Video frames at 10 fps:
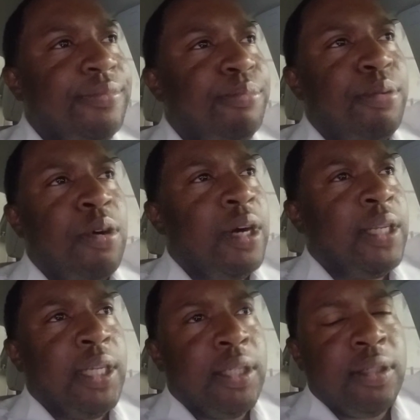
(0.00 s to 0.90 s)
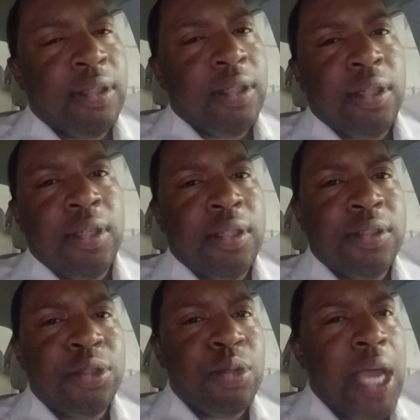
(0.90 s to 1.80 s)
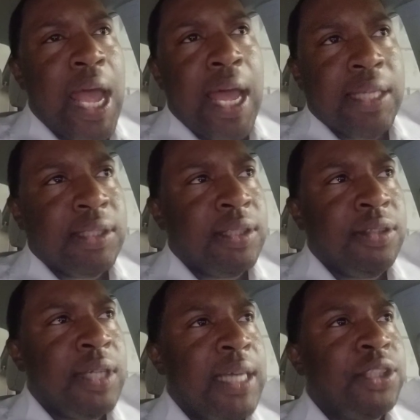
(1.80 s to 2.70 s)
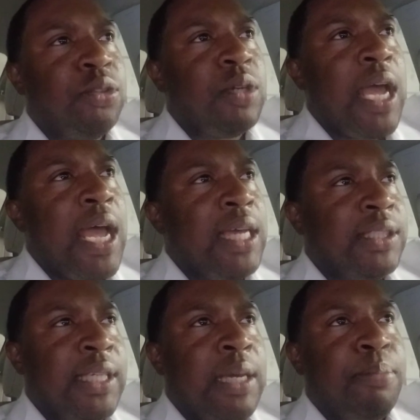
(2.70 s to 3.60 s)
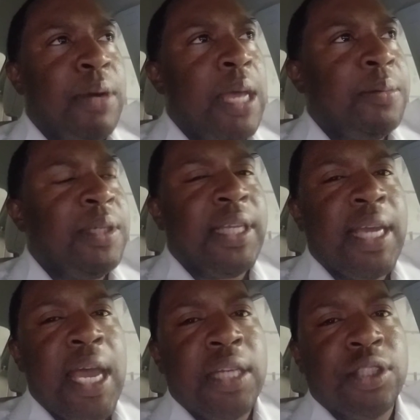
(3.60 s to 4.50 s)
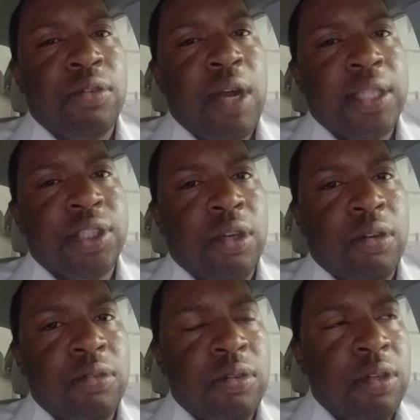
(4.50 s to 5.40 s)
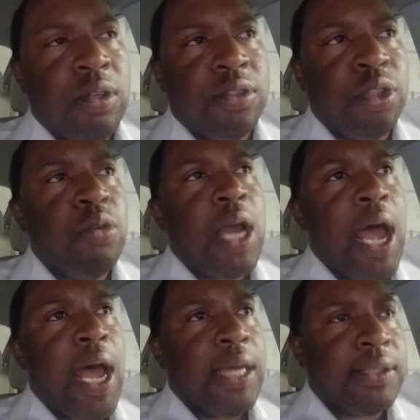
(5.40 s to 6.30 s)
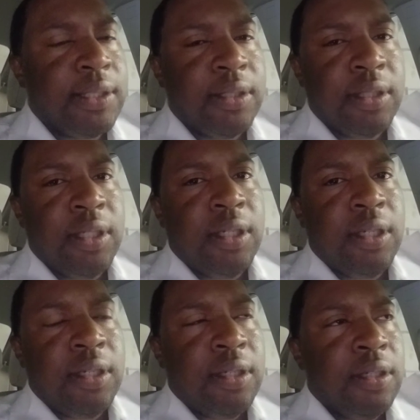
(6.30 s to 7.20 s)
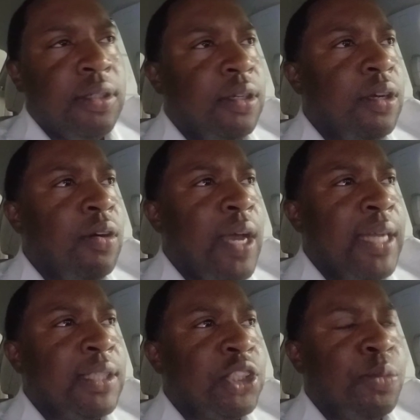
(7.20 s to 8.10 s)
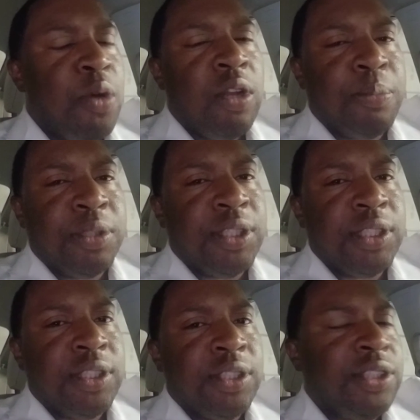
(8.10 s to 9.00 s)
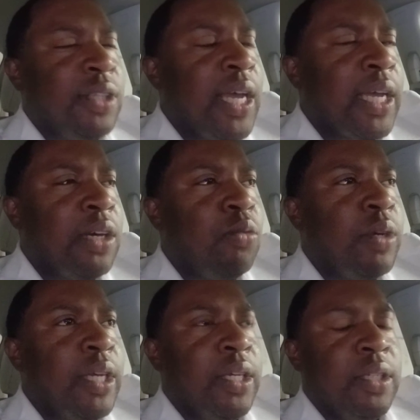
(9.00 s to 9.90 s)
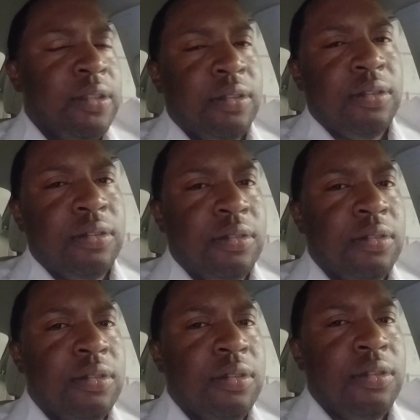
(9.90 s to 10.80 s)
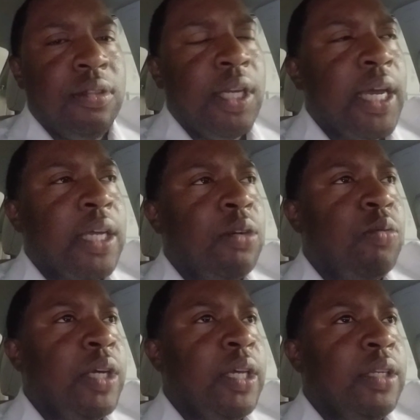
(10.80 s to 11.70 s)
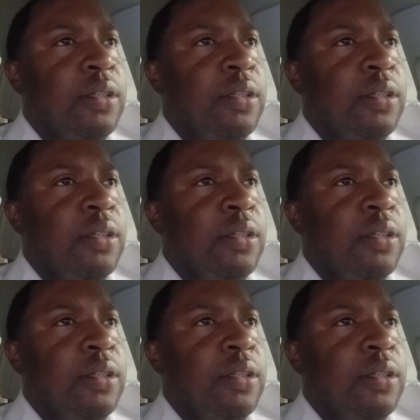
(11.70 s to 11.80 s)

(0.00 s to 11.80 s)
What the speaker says: Portland. Two guys. You got two guys. Same problem that they got in Toronto. Two guys. At the smaller positions. You're not going to win. You're not going to win.